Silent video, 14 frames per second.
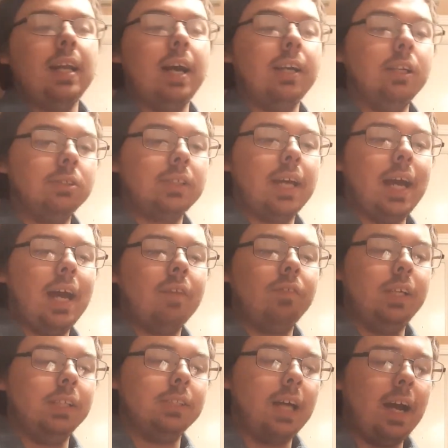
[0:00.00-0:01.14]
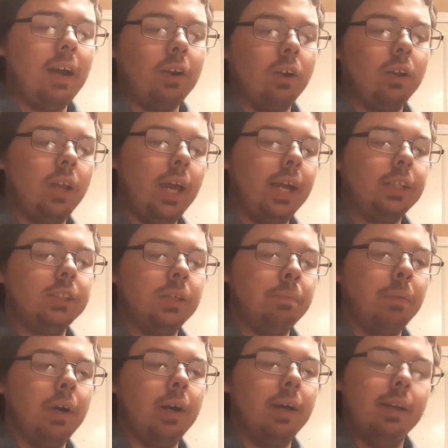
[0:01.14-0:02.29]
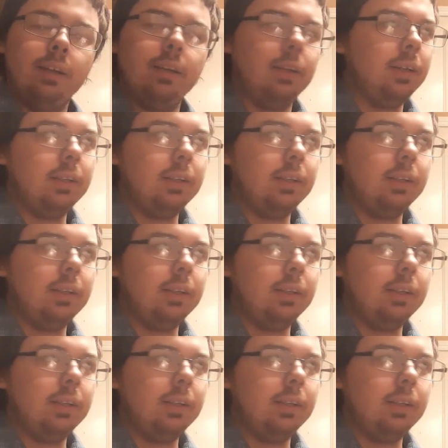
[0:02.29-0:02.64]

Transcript: I used to have the entire collection, but